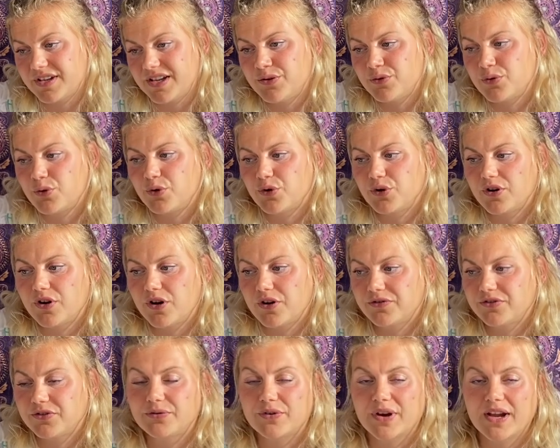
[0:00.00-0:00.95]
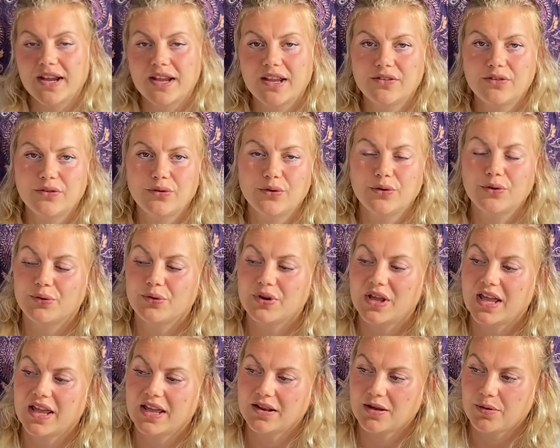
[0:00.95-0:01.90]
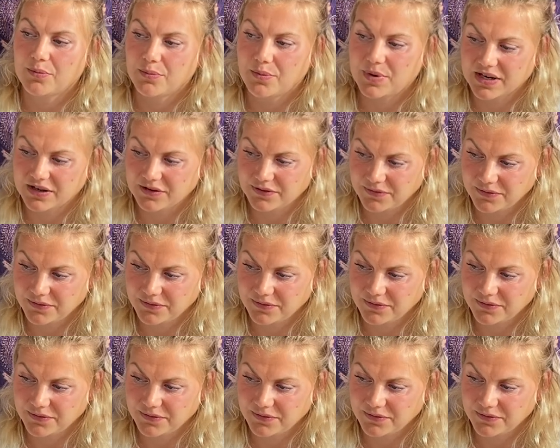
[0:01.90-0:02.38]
in order of trying to create a better